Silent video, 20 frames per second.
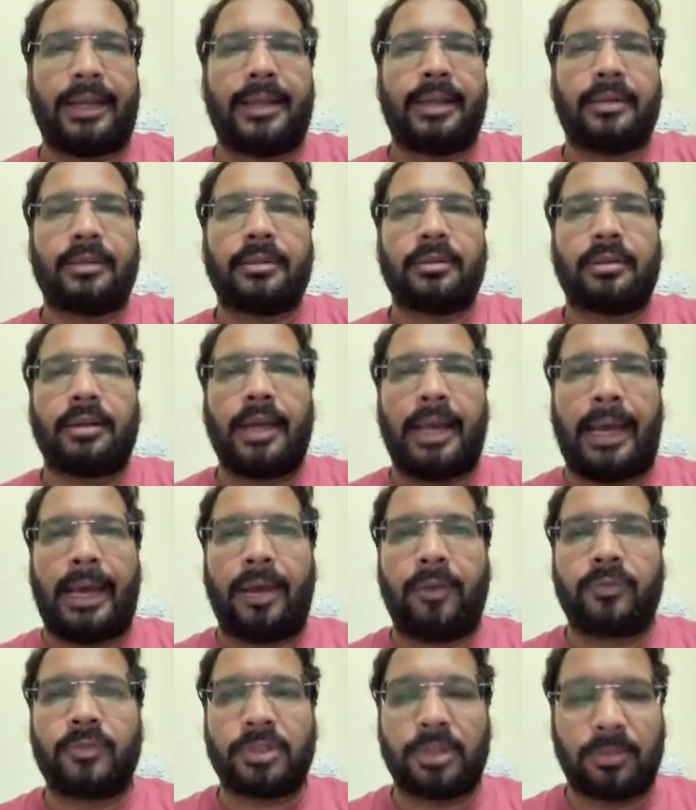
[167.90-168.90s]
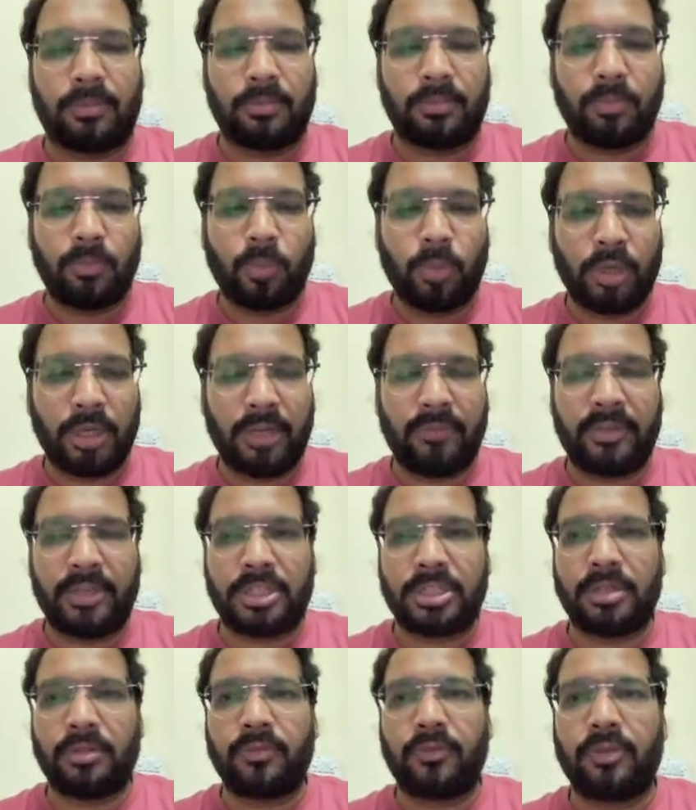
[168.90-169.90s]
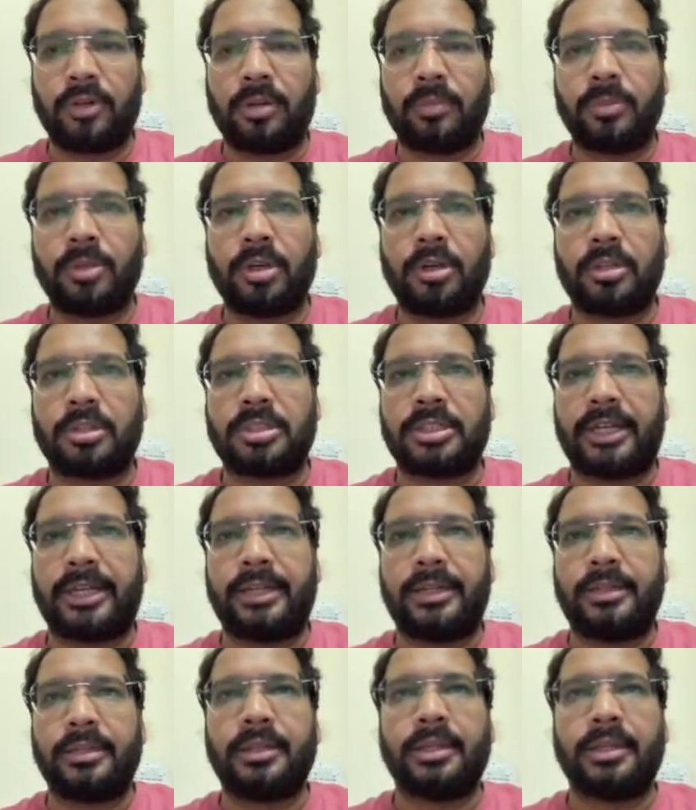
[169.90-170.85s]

can have some motivation from your side.